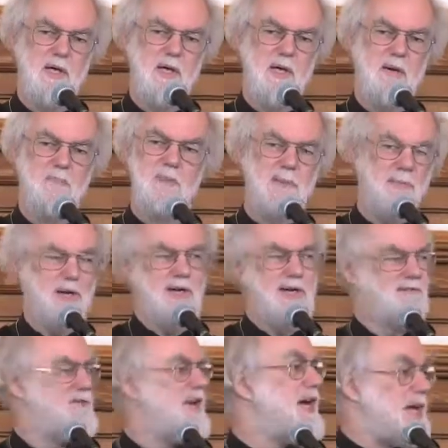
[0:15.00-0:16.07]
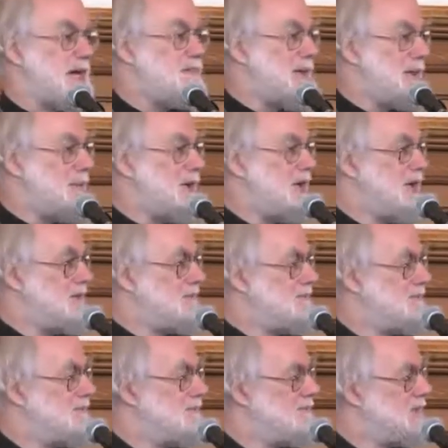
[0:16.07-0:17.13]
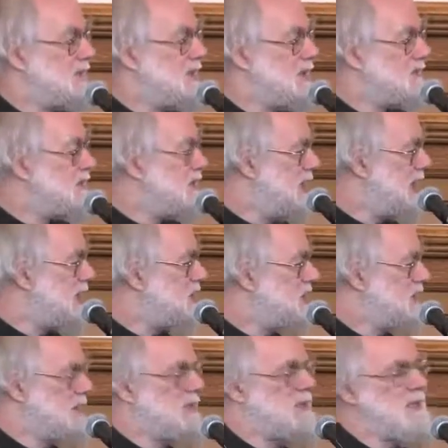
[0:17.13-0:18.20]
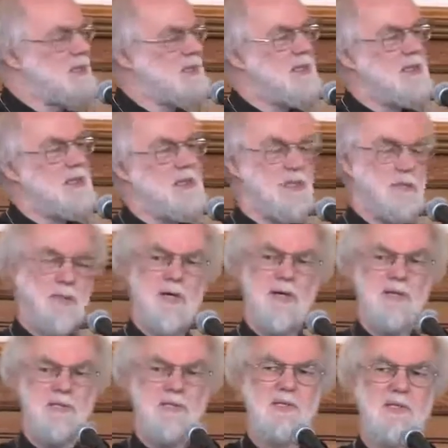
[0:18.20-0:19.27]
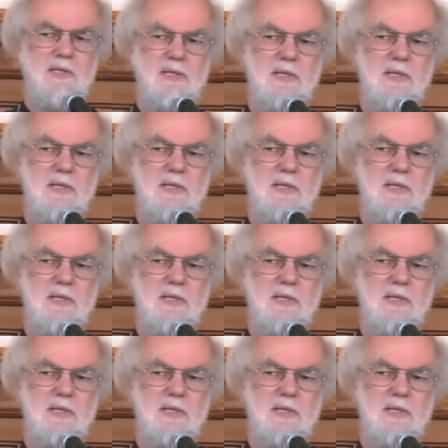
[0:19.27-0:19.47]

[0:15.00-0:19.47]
A memory, a vague memory of connection in the past,